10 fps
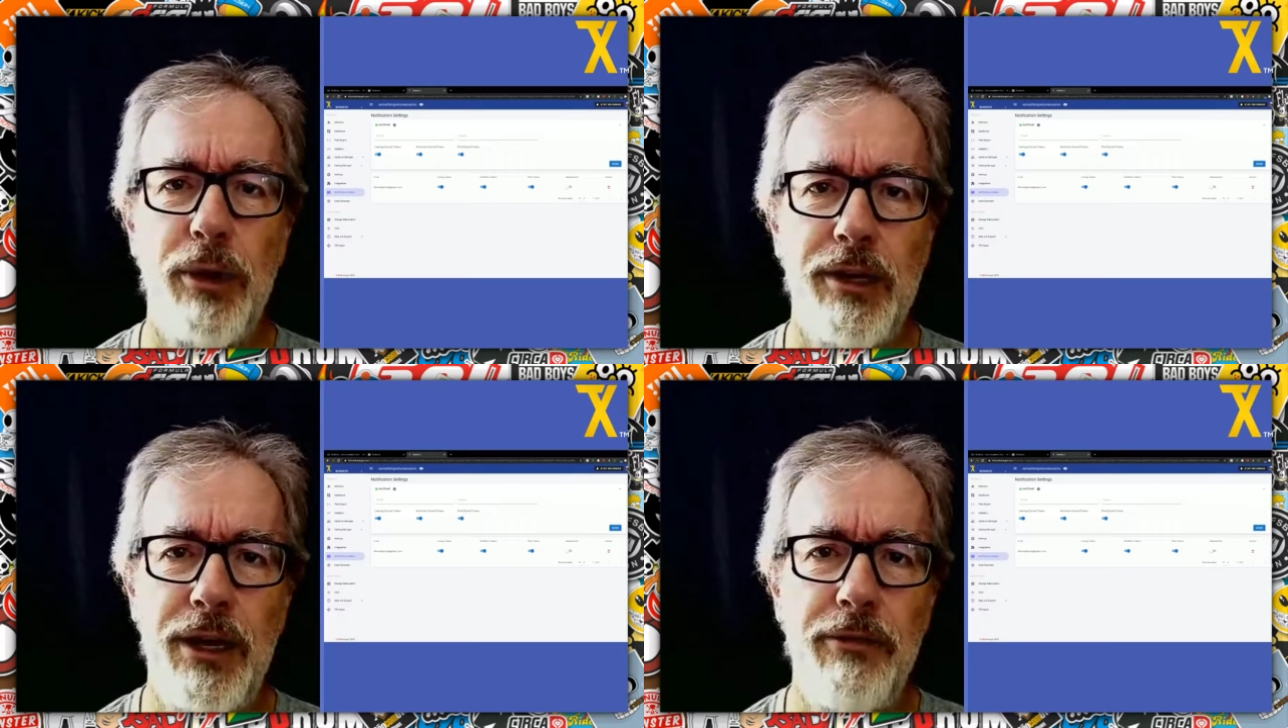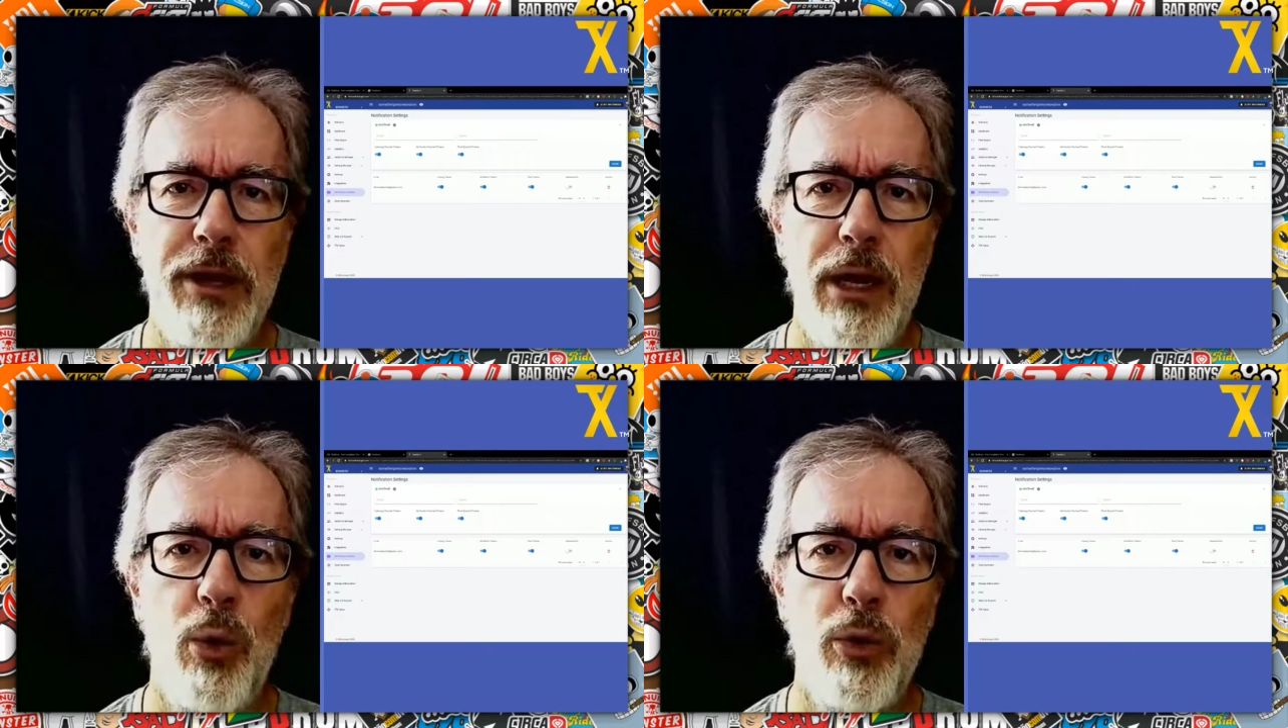and even
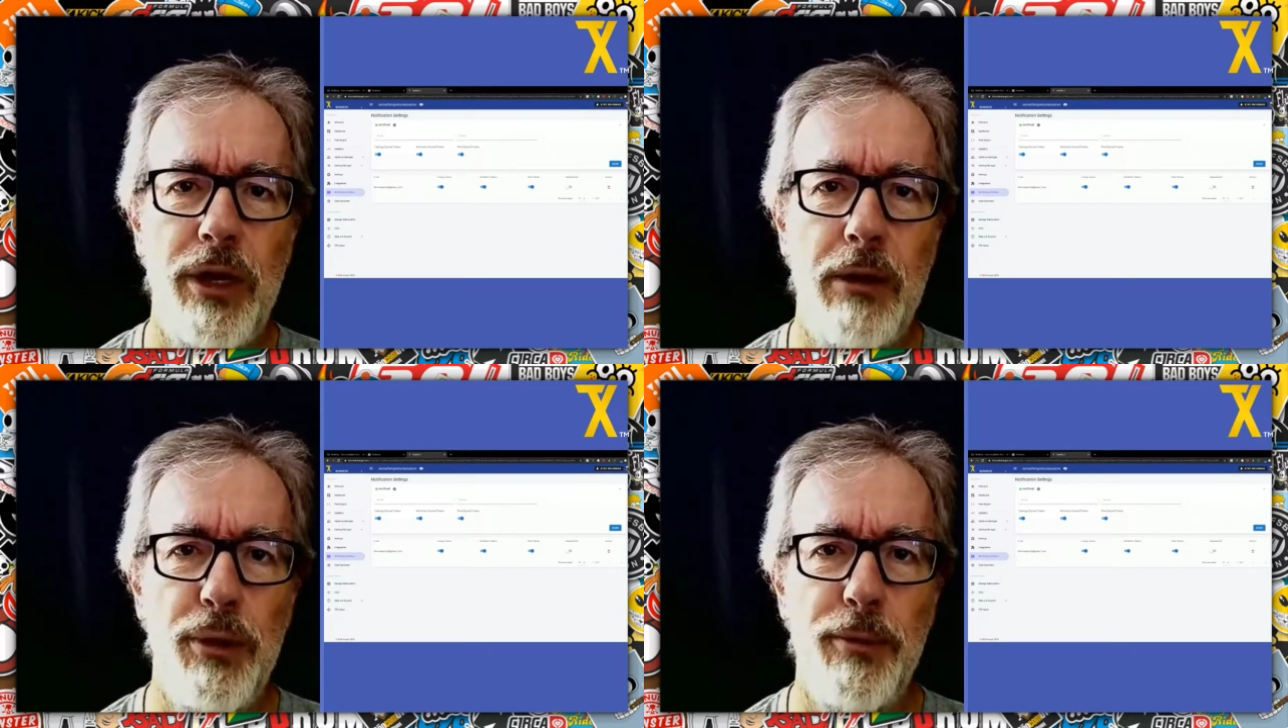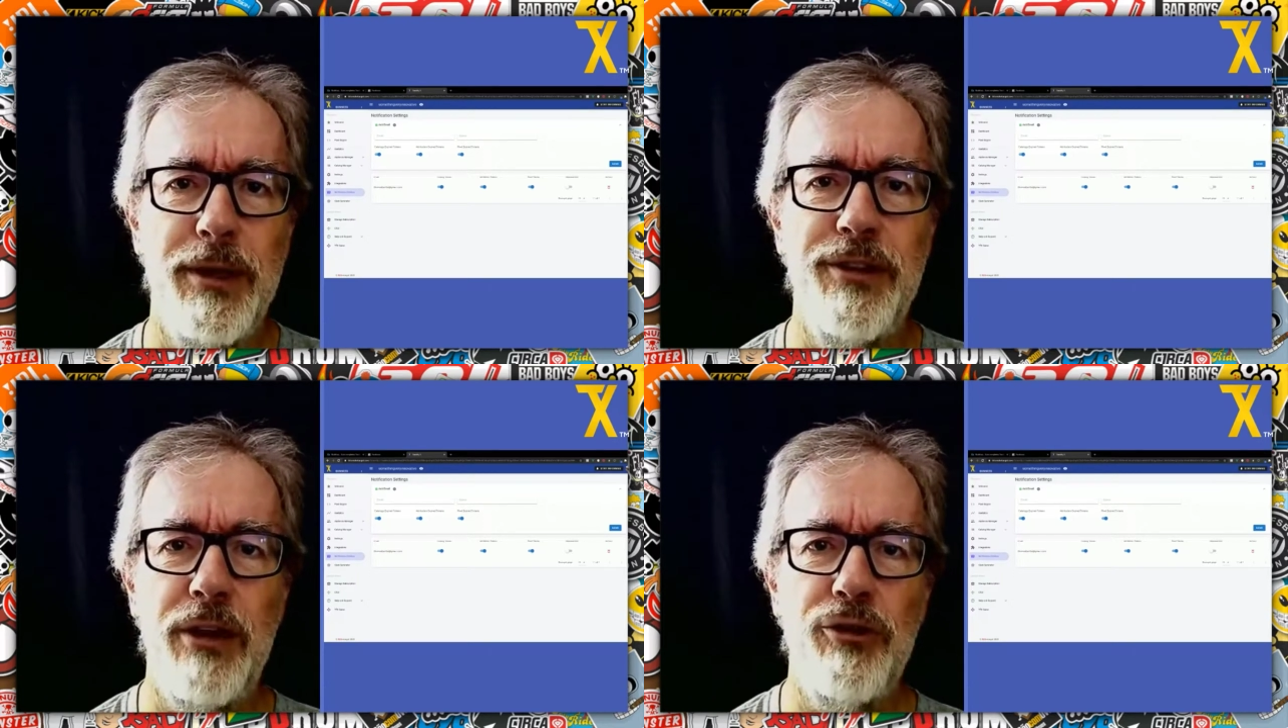the only
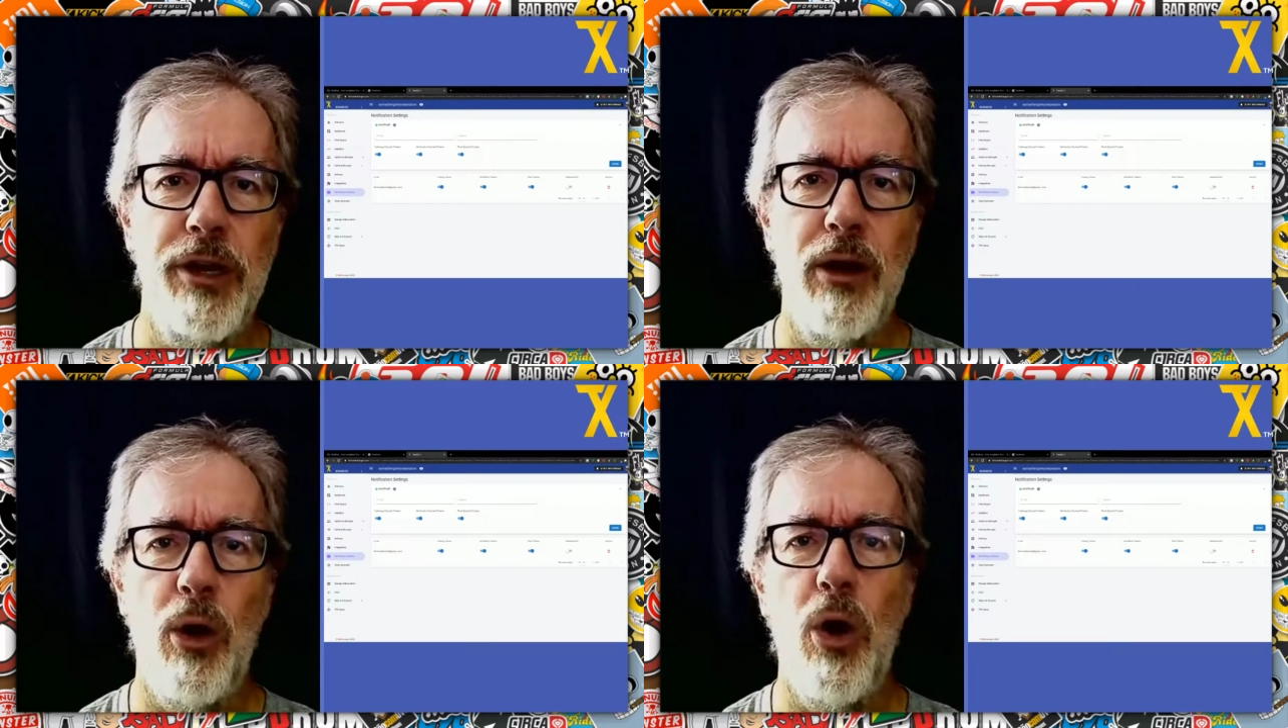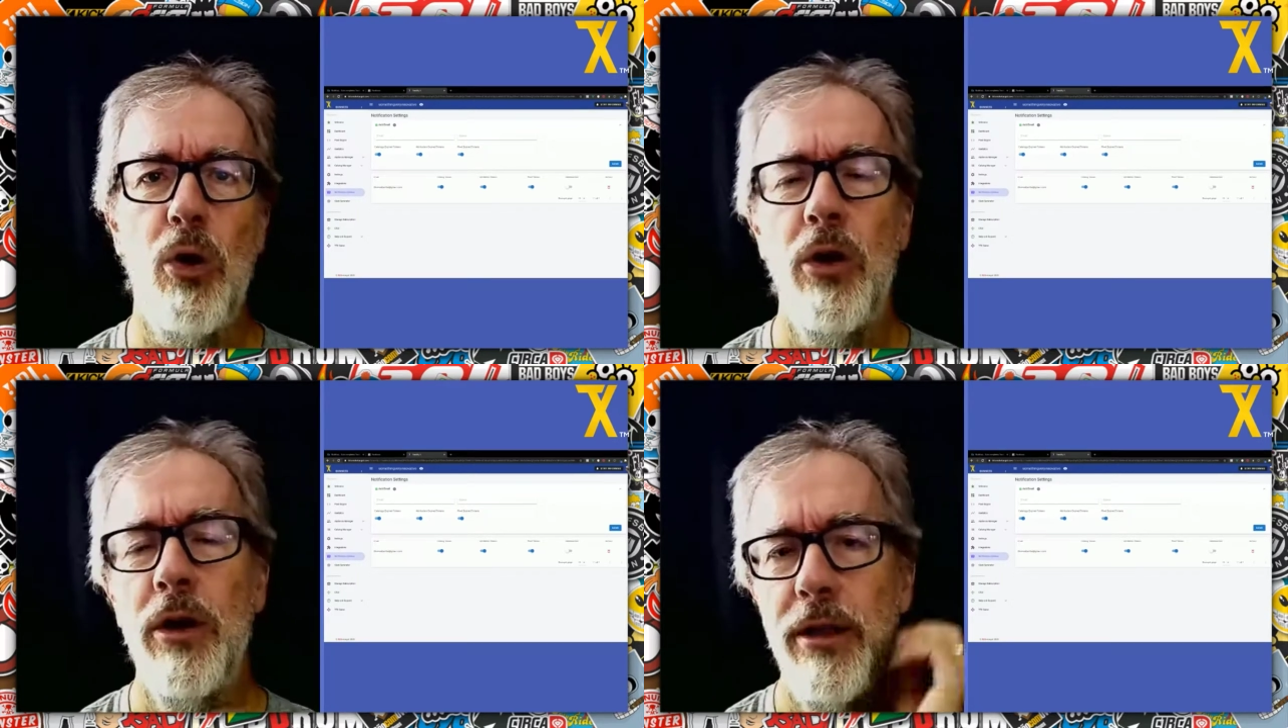implementation at
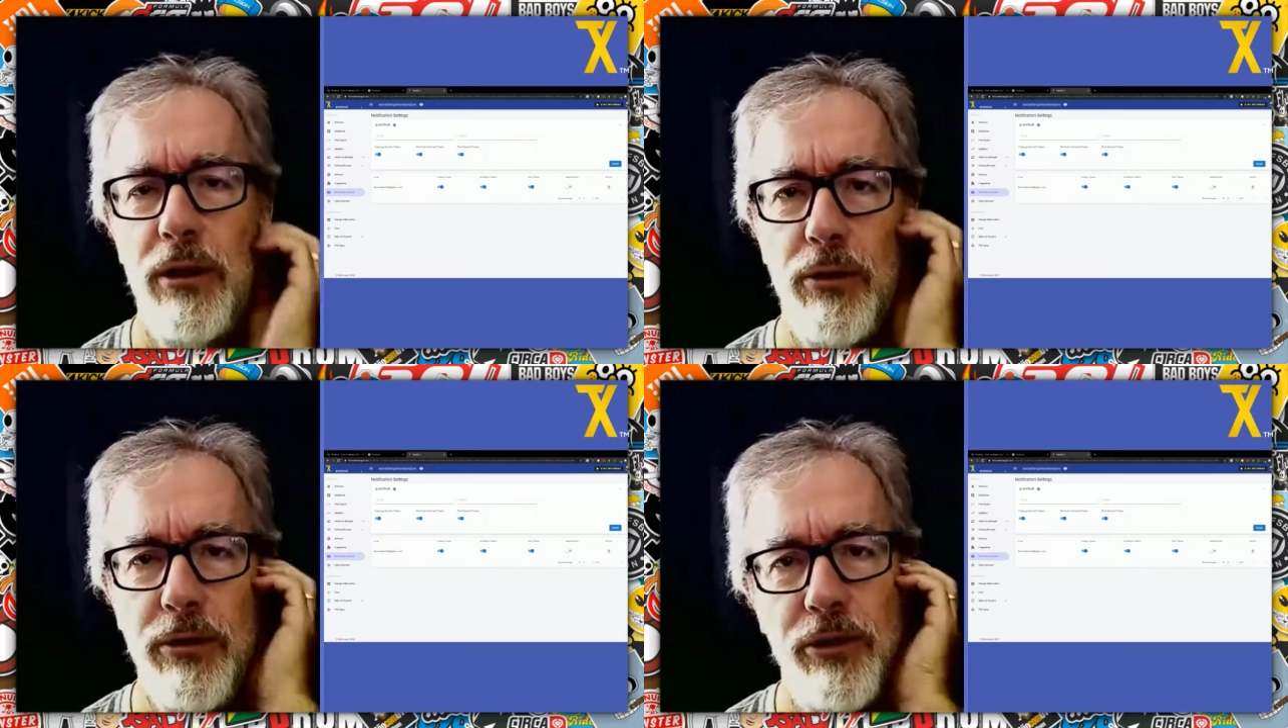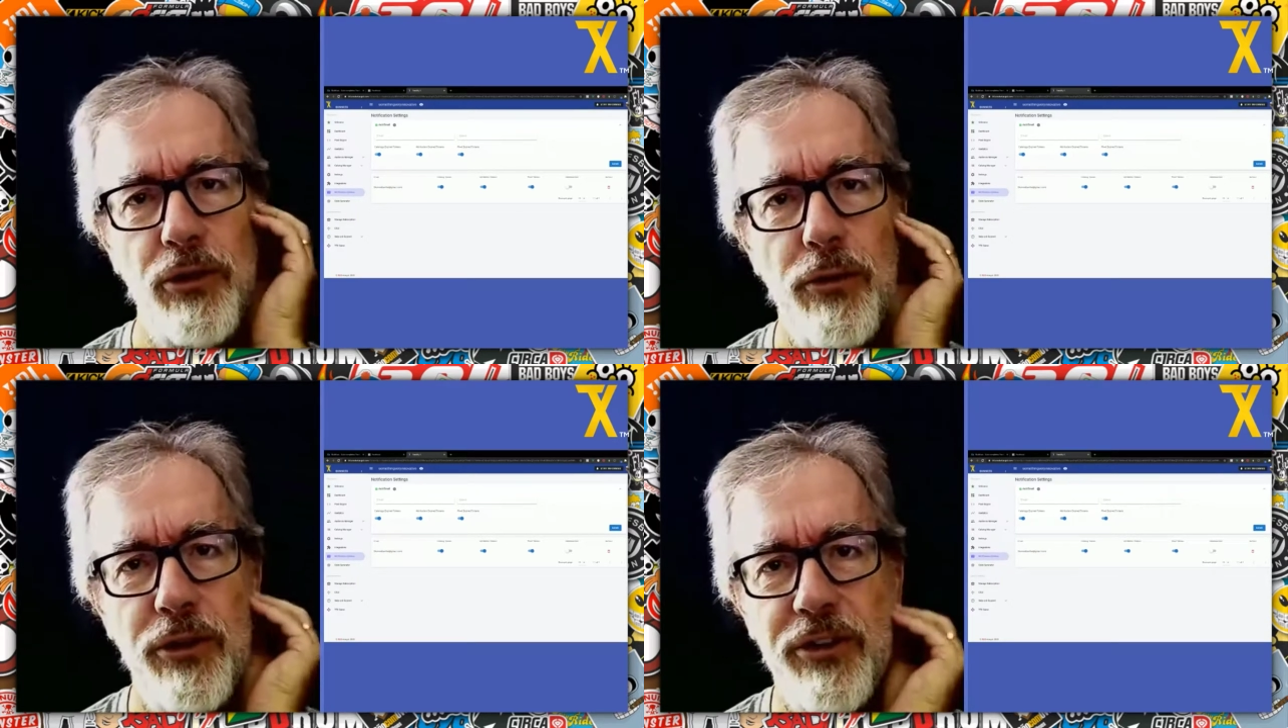all that uses
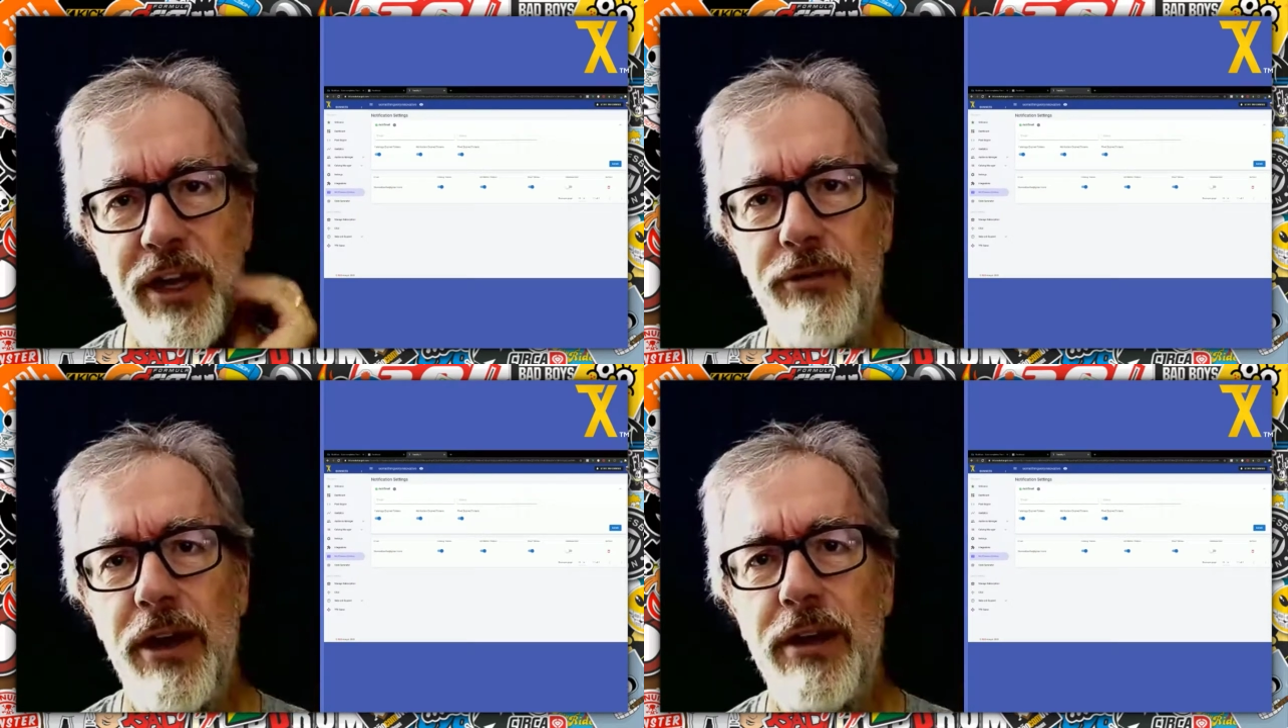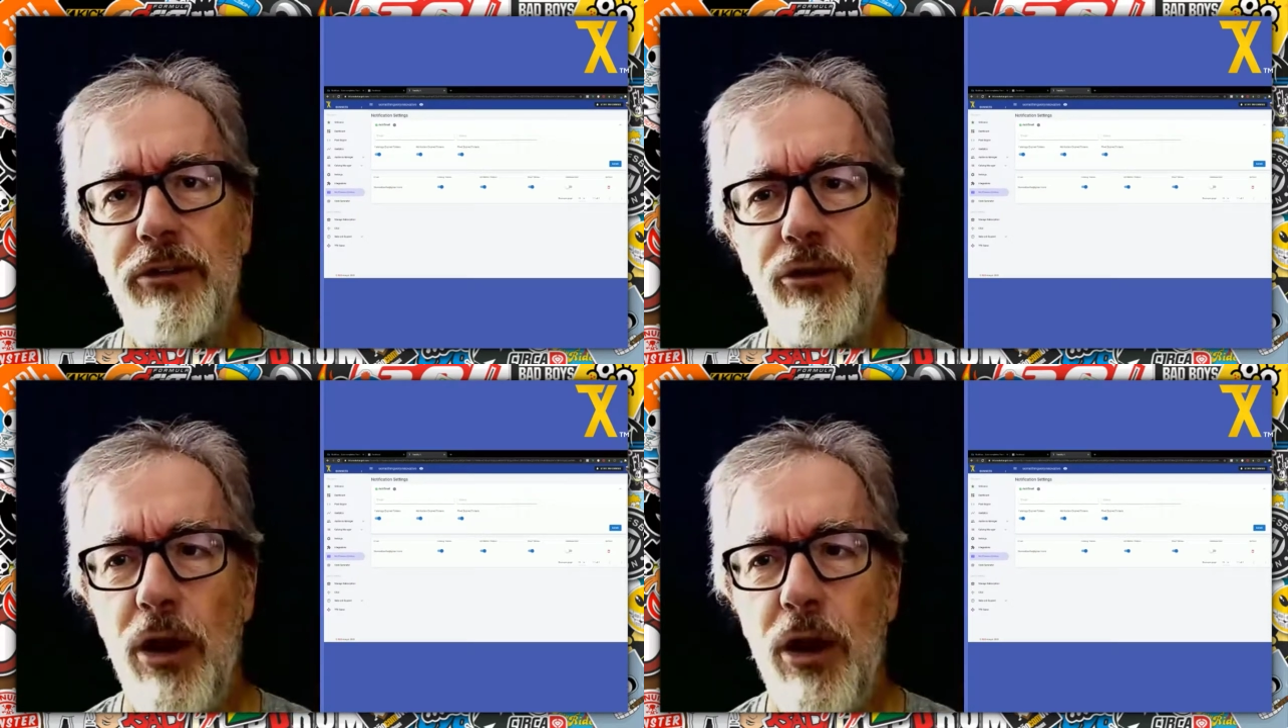server-side events.